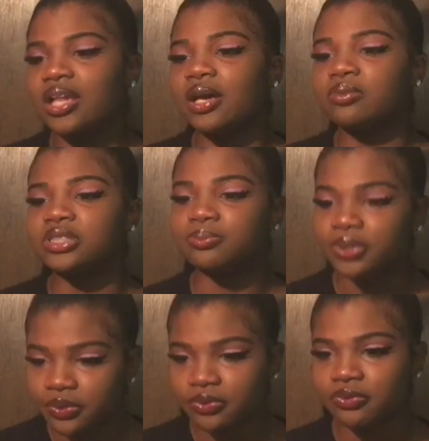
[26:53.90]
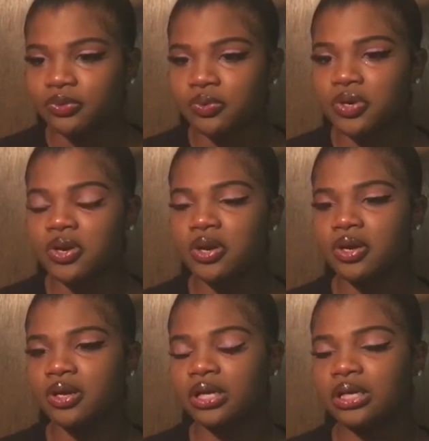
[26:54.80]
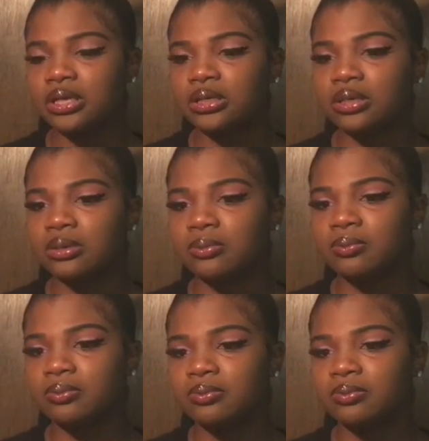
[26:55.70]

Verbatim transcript: that was beautiful um